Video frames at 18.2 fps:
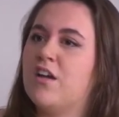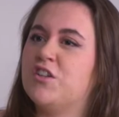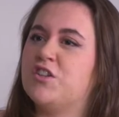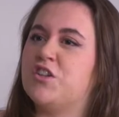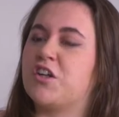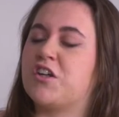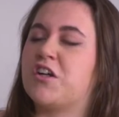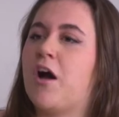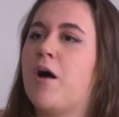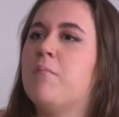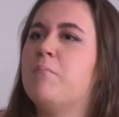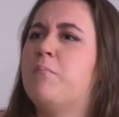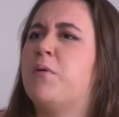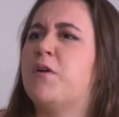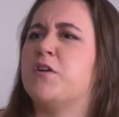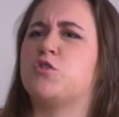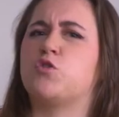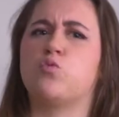to
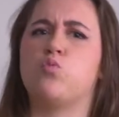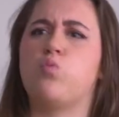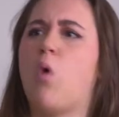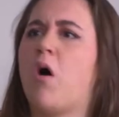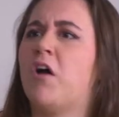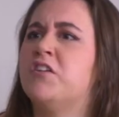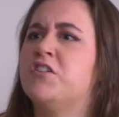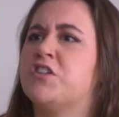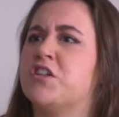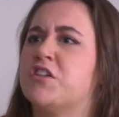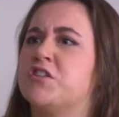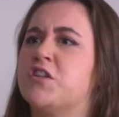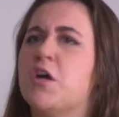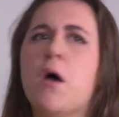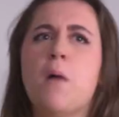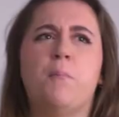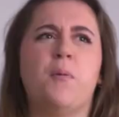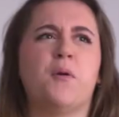compass wonders,
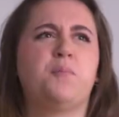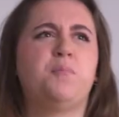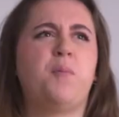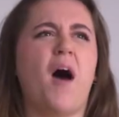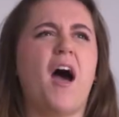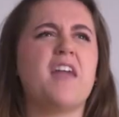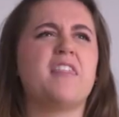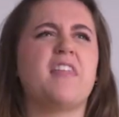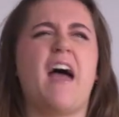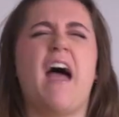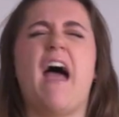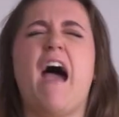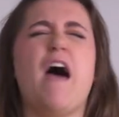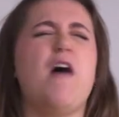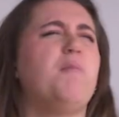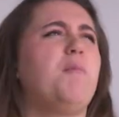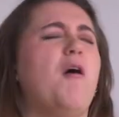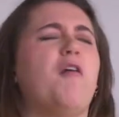but by the
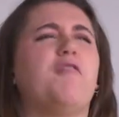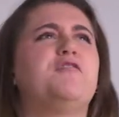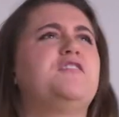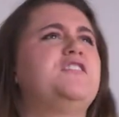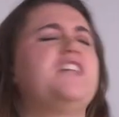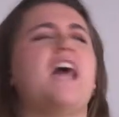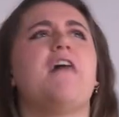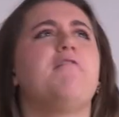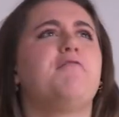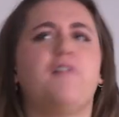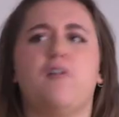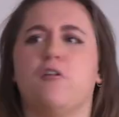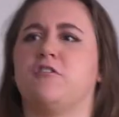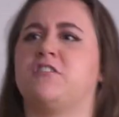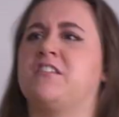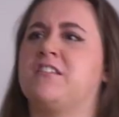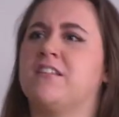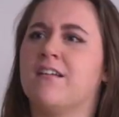help of
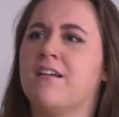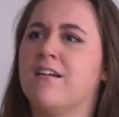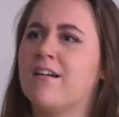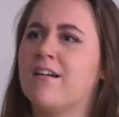devils.